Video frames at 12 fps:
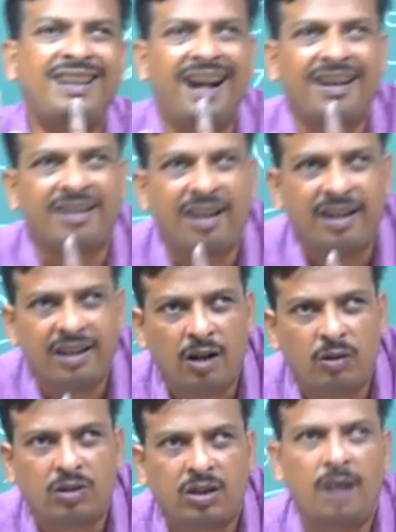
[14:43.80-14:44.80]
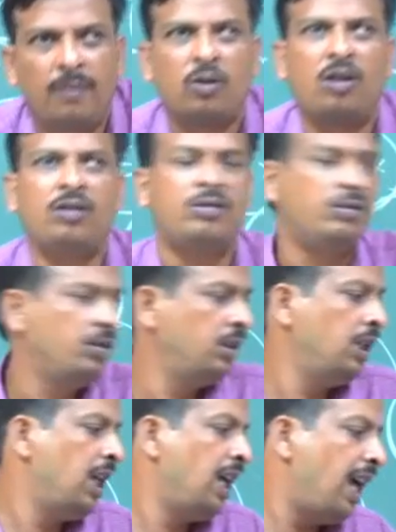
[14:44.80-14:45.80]
they attain the outcome or not,
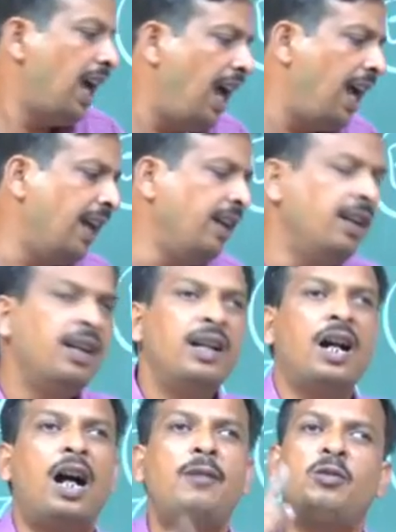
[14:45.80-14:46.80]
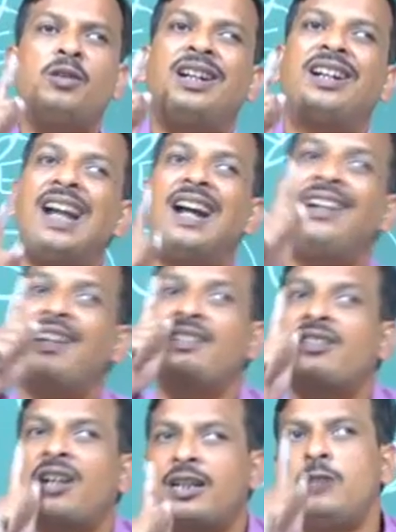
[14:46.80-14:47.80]
and I have to grade and
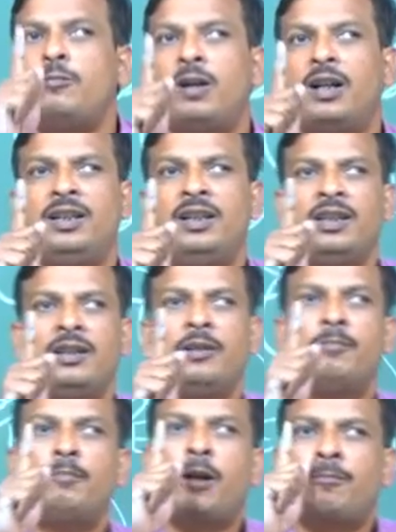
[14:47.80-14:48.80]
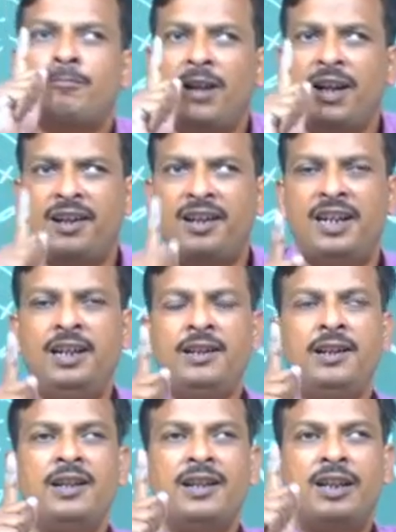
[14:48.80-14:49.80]
certify perfectly
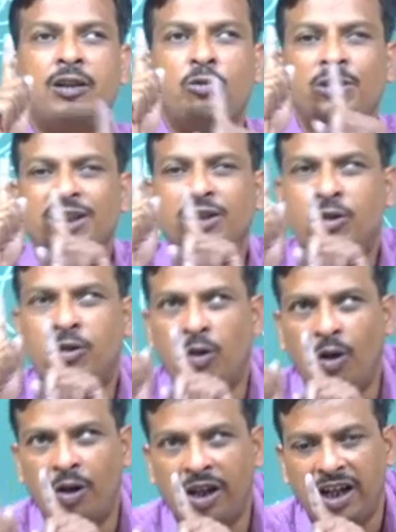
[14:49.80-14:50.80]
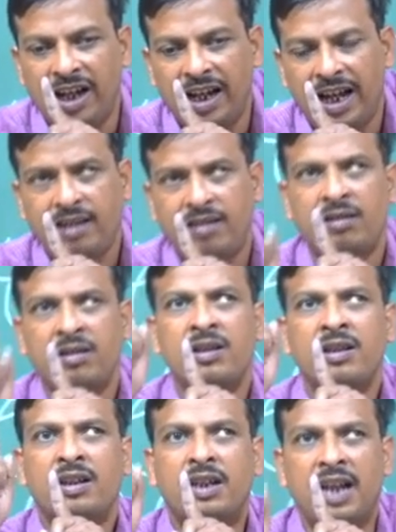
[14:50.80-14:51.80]
that which is correlate,
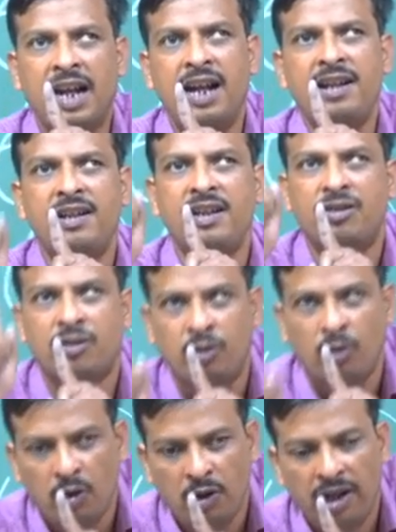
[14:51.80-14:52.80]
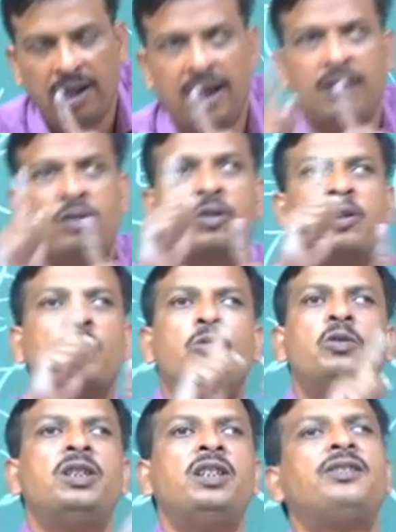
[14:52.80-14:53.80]
grade is correlate
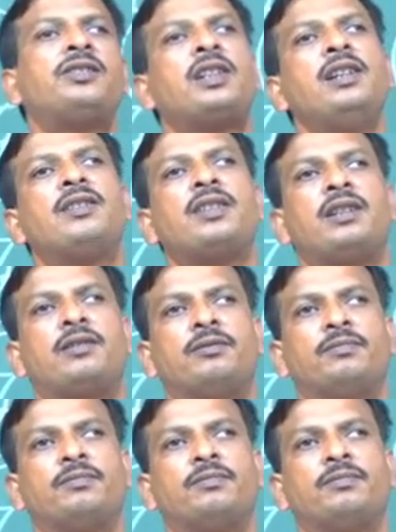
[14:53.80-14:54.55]
with his skill set.